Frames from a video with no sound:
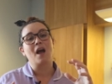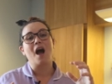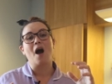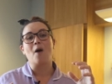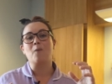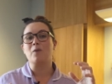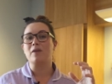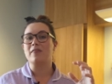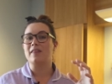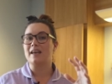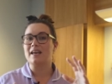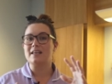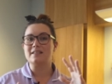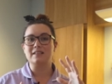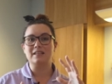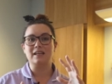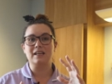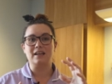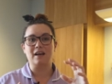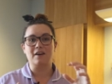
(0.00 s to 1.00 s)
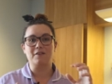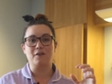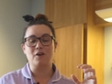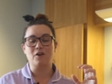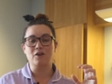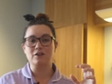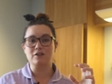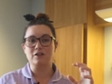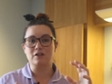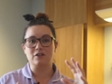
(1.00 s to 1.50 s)
And when there isn't enough
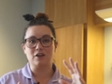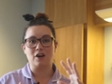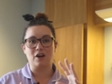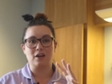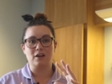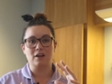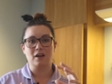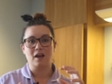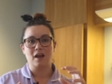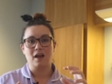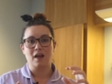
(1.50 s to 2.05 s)
oxygen,